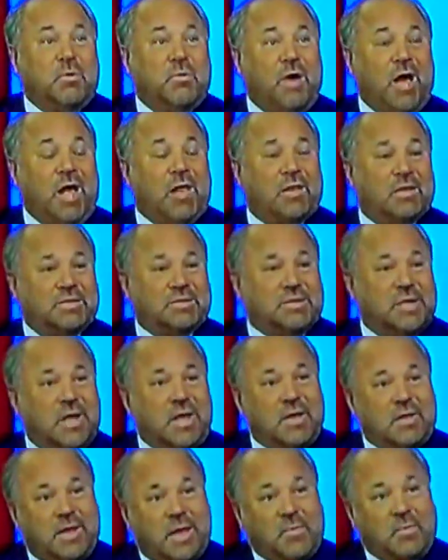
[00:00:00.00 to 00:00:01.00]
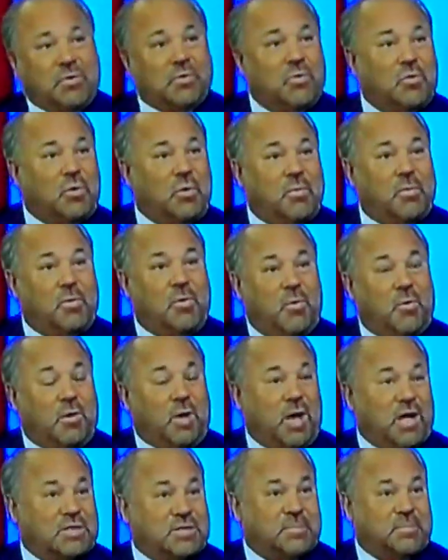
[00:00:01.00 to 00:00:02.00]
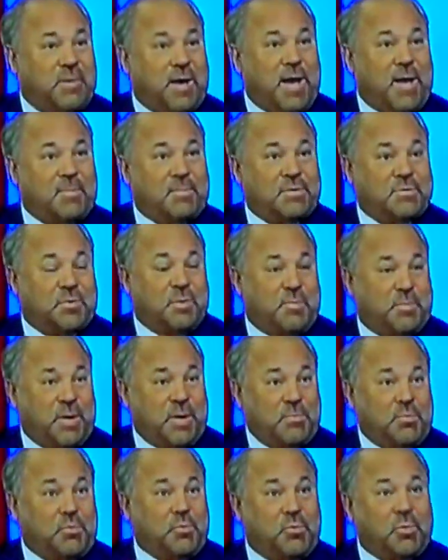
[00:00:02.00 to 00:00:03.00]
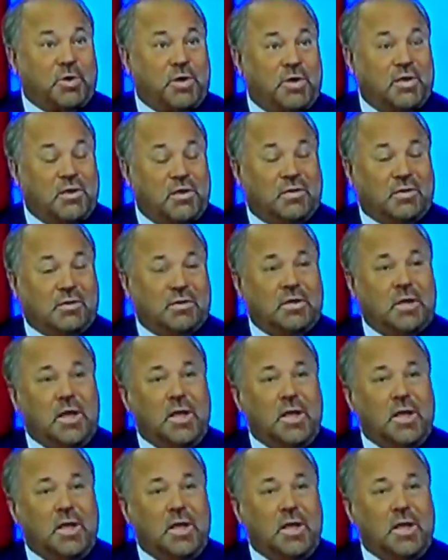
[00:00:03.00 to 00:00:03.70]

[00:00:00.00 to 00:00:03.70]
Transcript: Morales. They were doing all kinds of bombings where people were killed.